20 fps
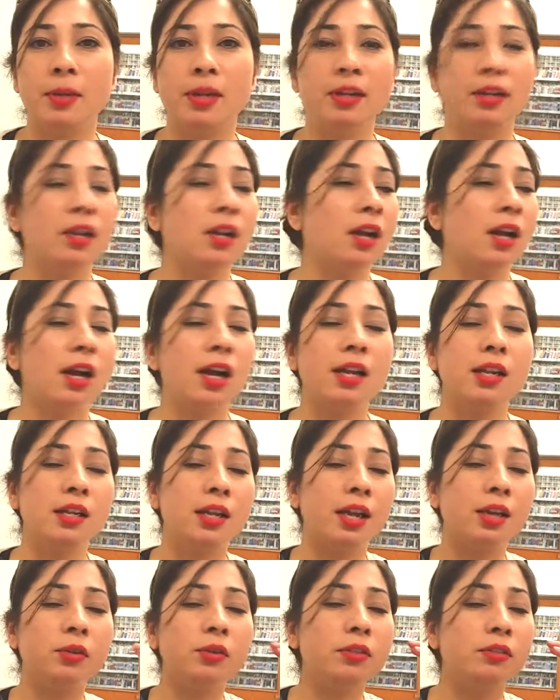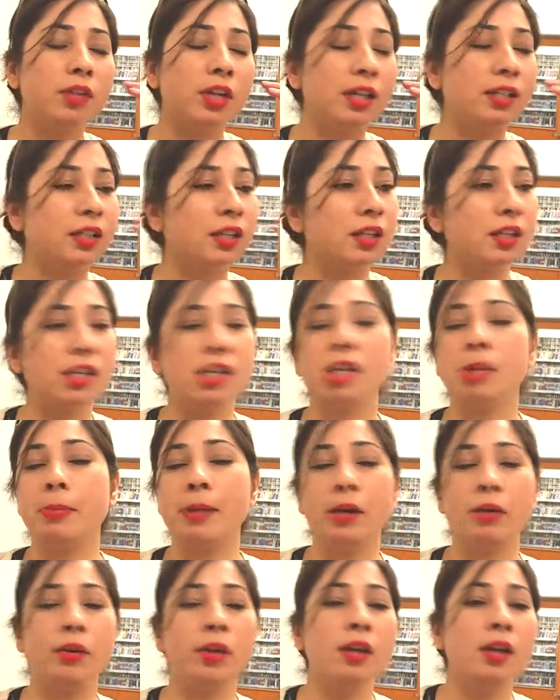And I don't even like to think
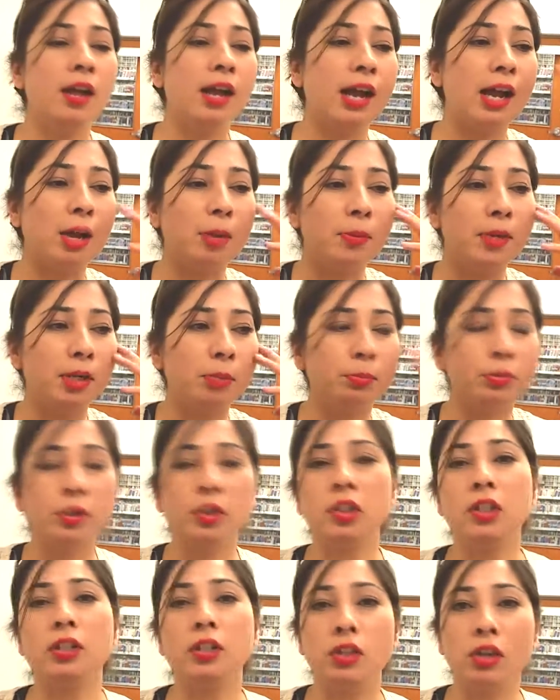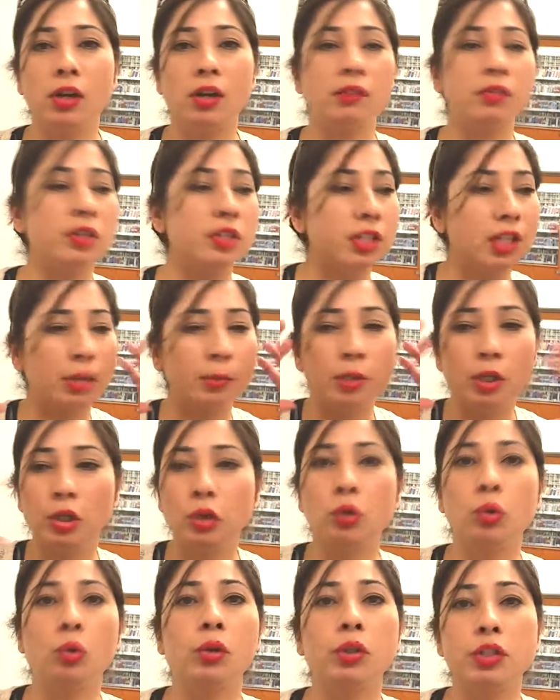about how many brilliant novels, how many
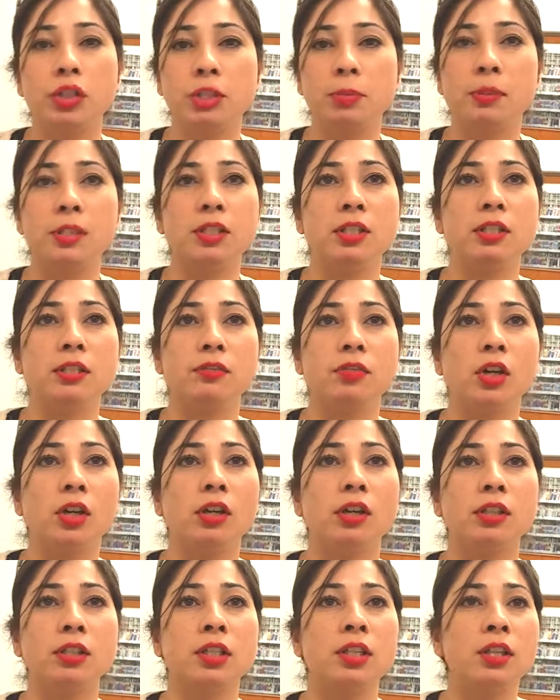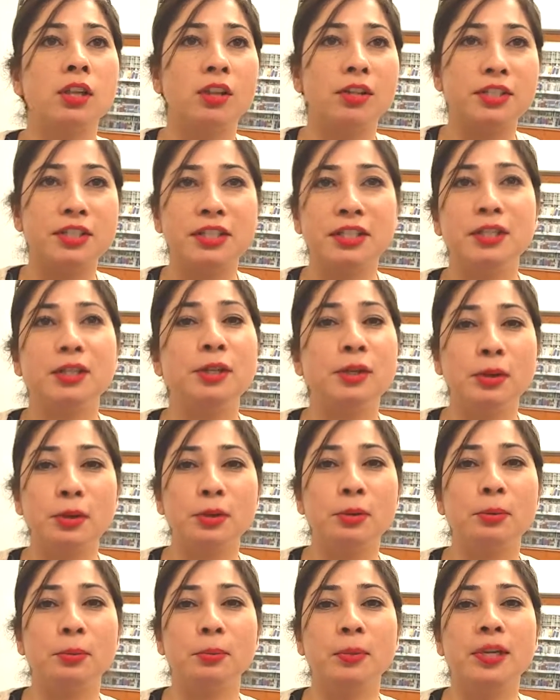gorgeous pieces of art are sitting at
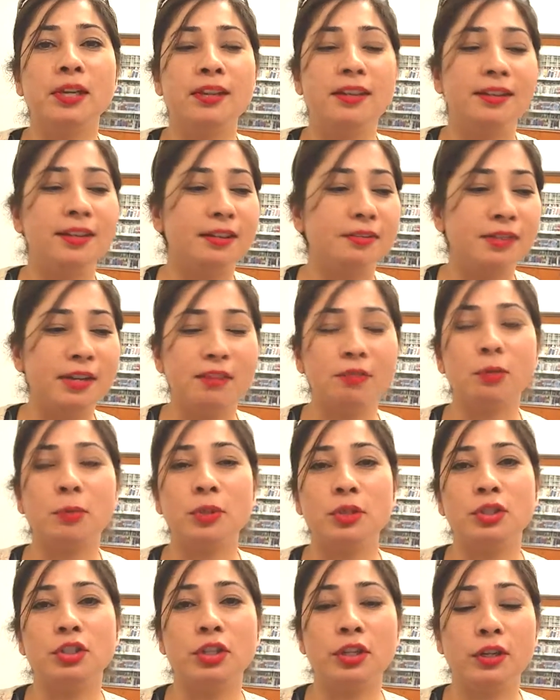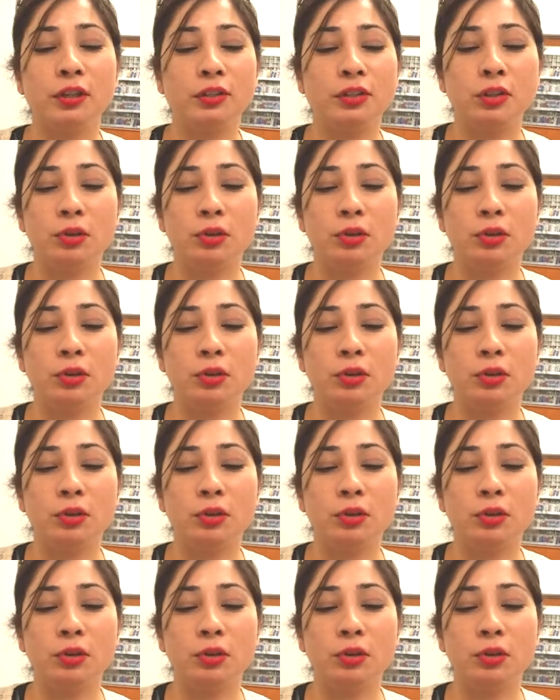home that have never been shared.